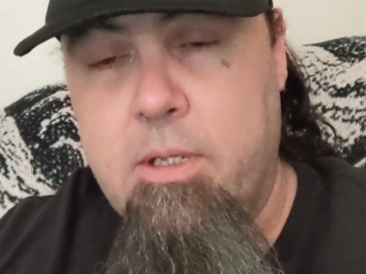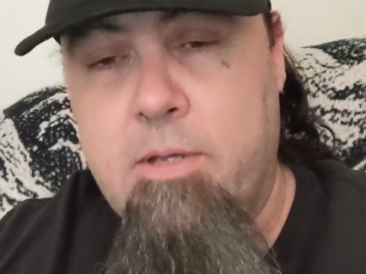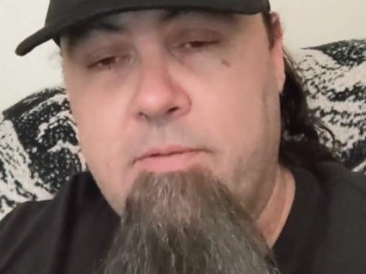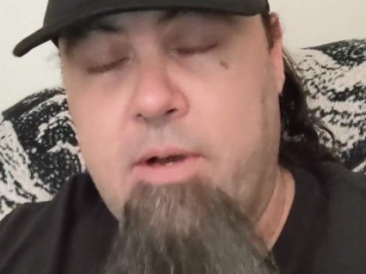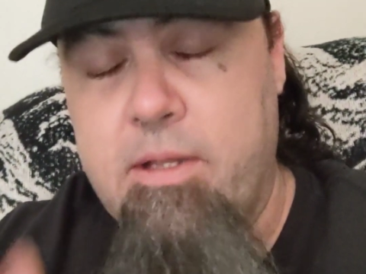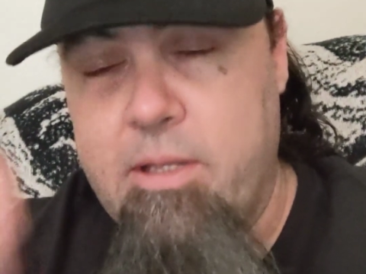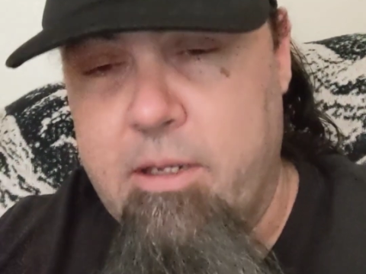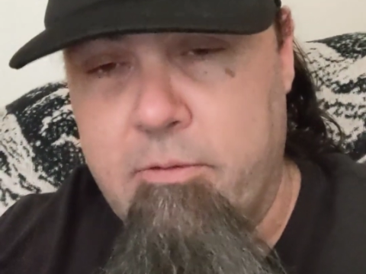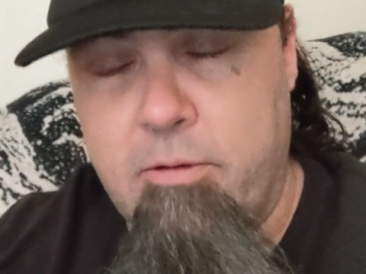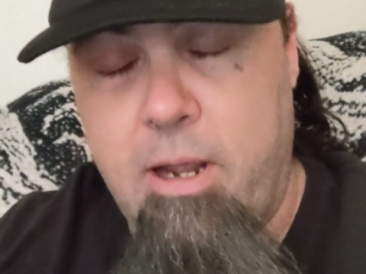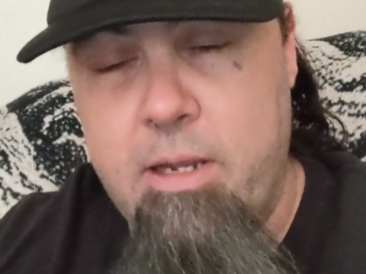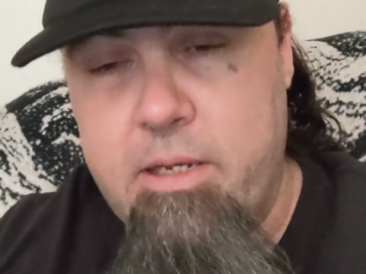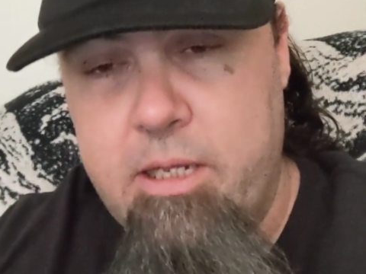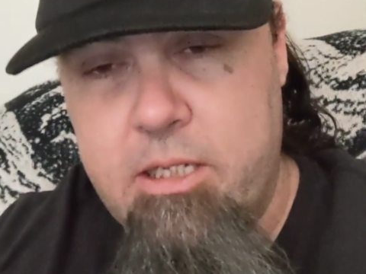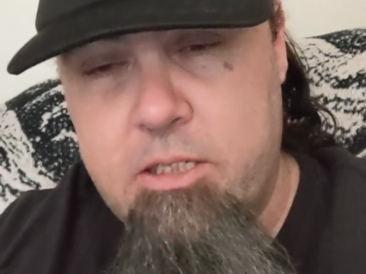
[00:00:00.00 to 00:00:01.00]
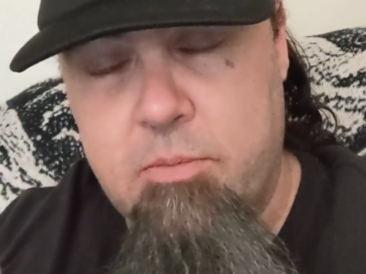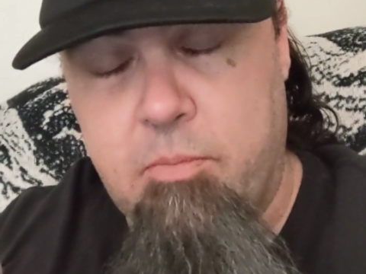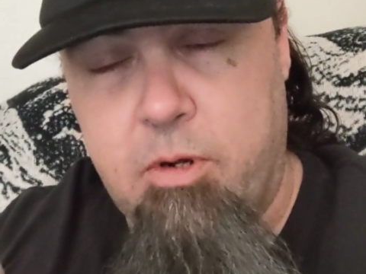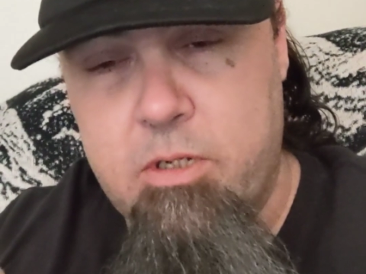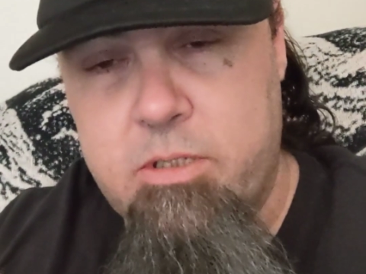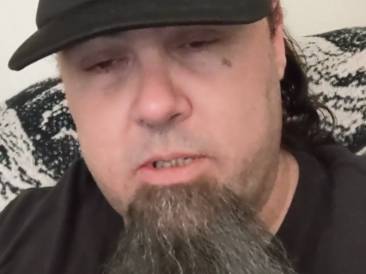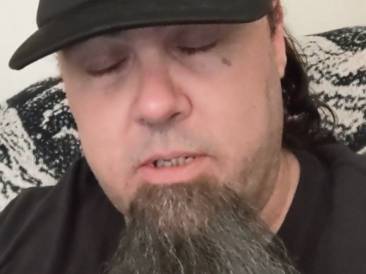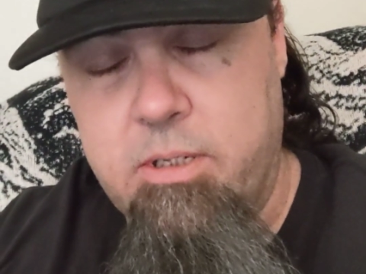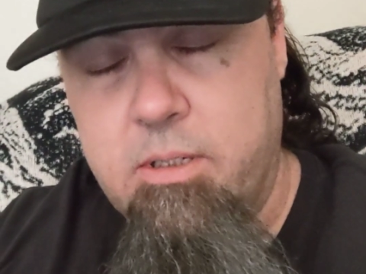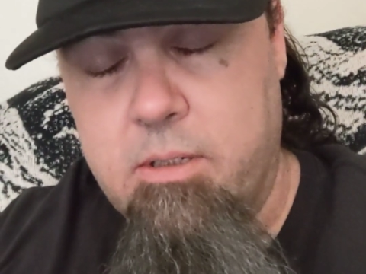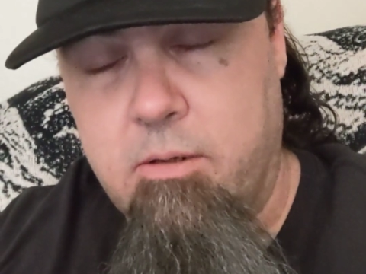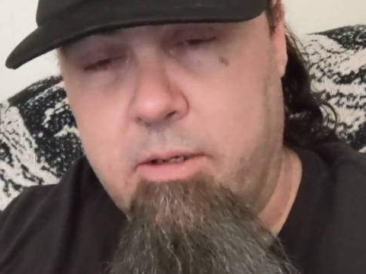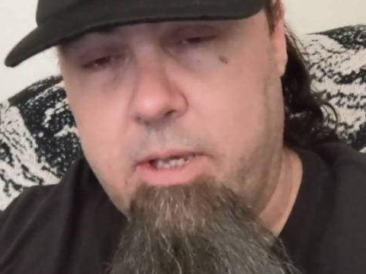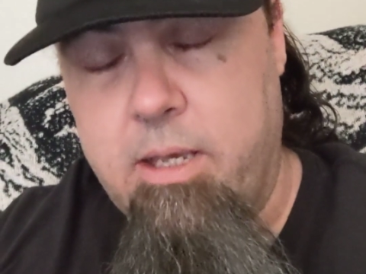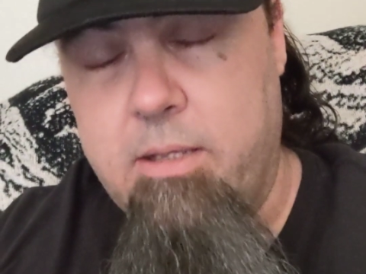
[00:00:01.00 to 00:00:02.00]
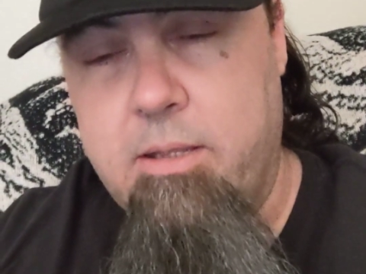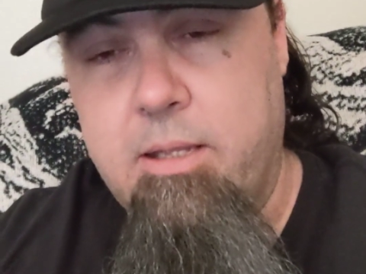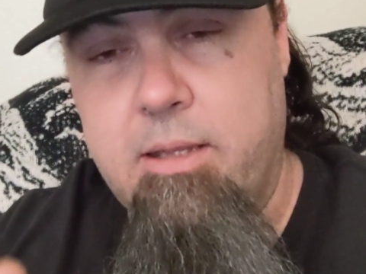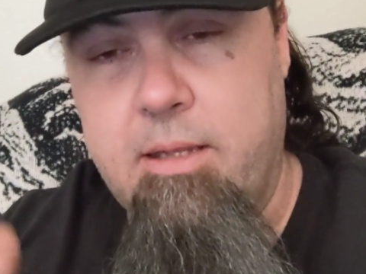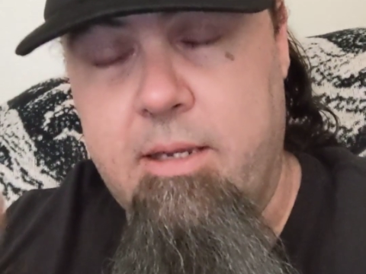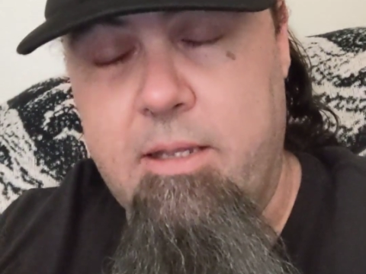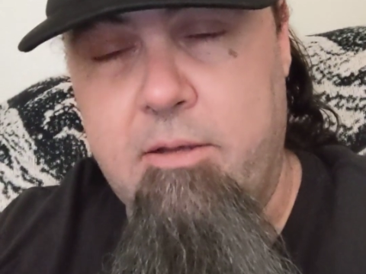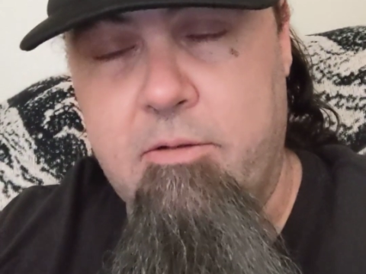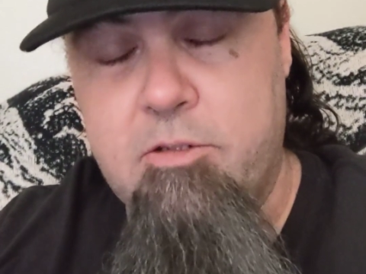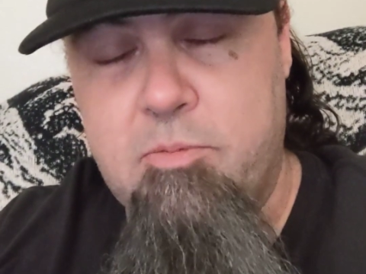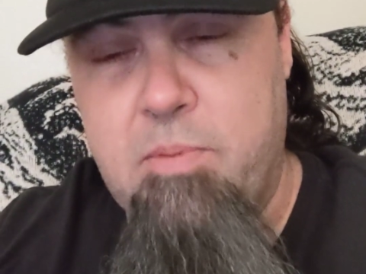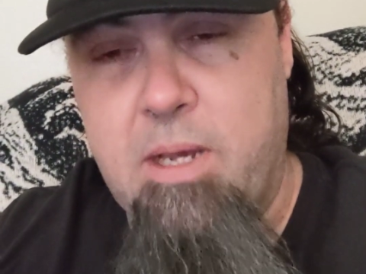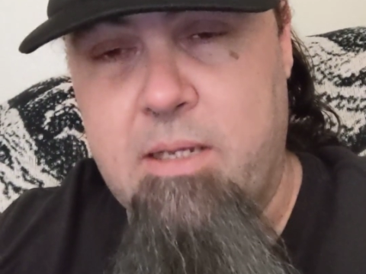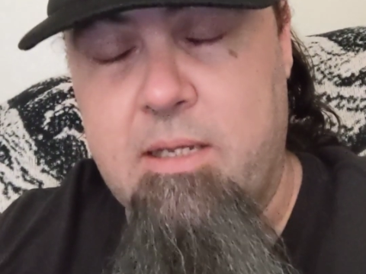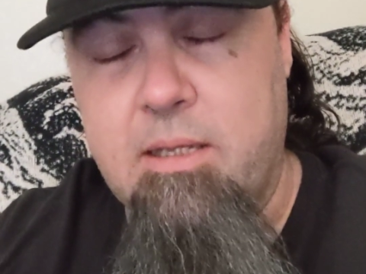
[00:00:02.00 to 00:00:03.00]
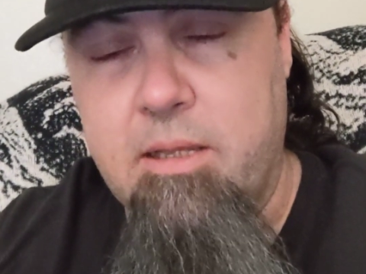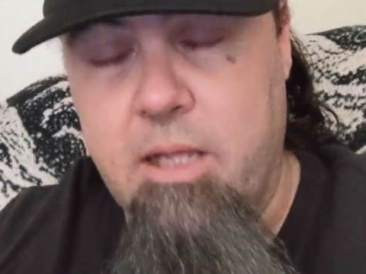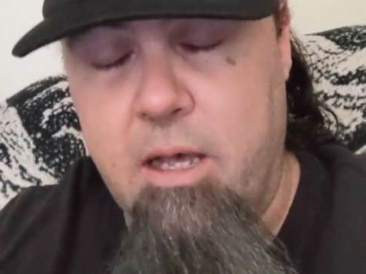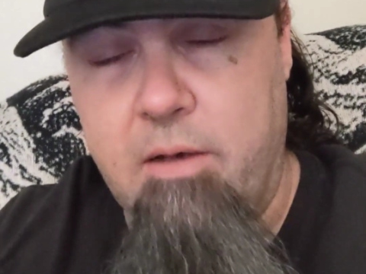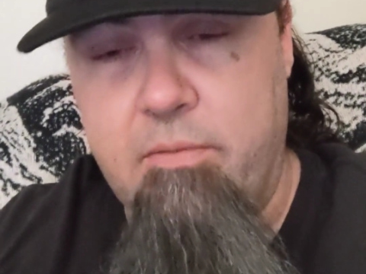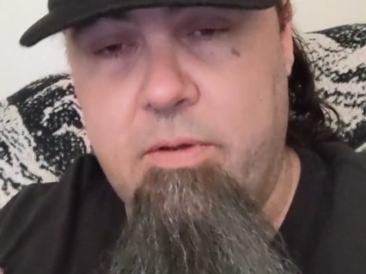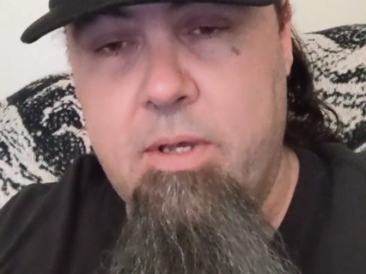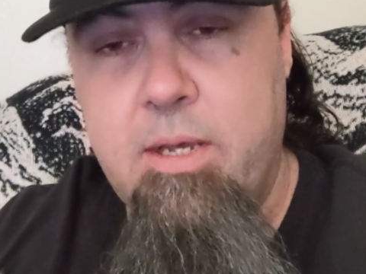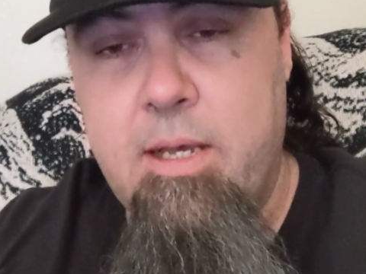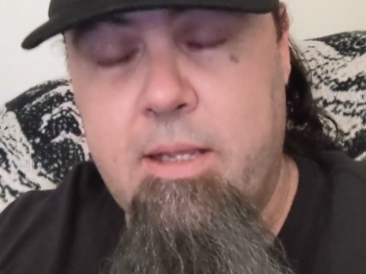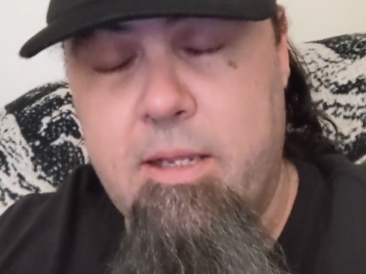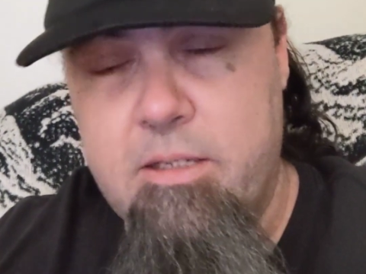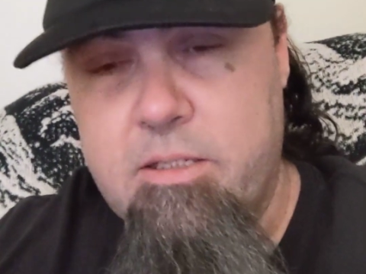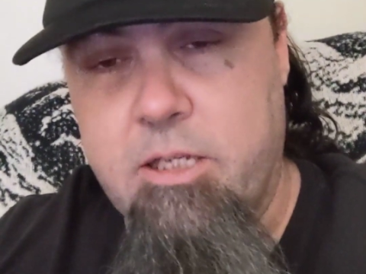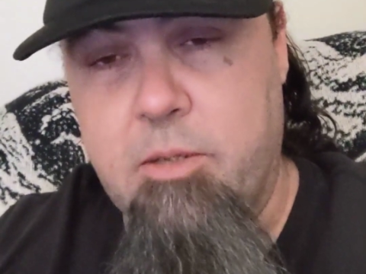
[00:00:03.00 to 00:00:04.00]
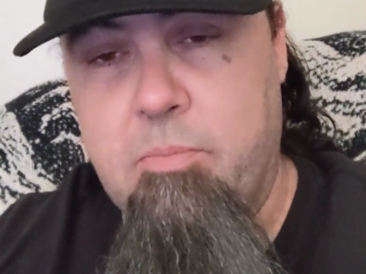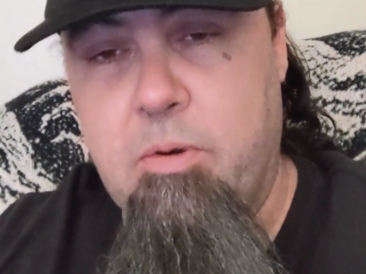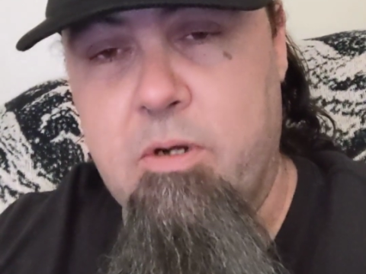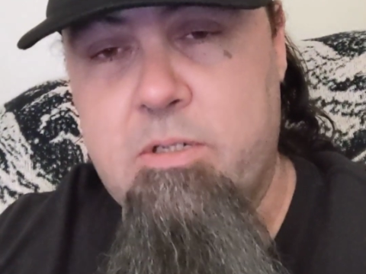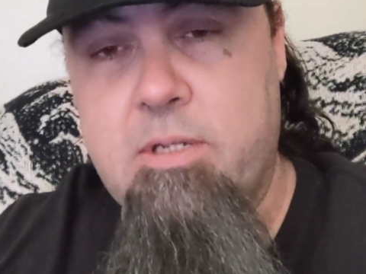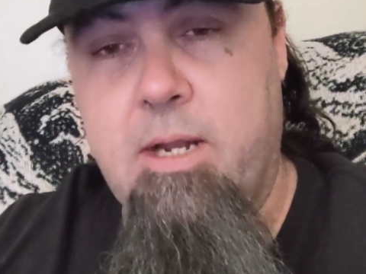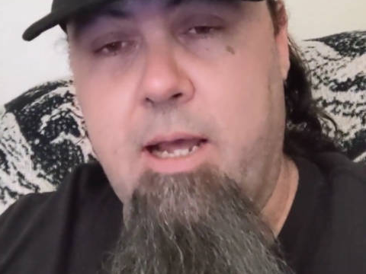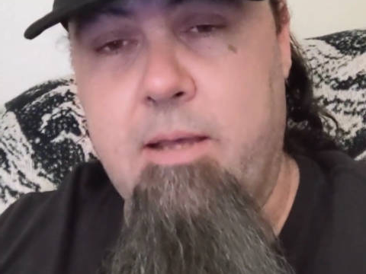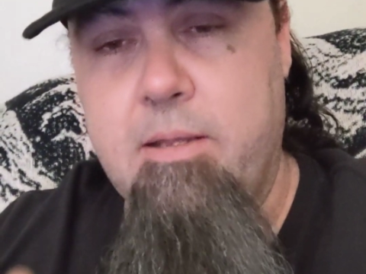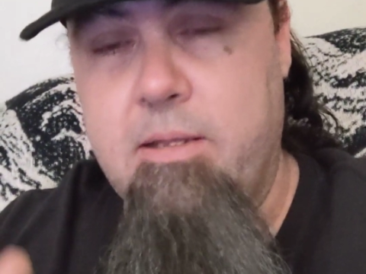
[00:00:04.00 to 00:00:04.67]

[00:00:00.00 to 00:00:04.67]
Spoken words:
Find the right, decent person, okay, that you respect and love, that is a good person.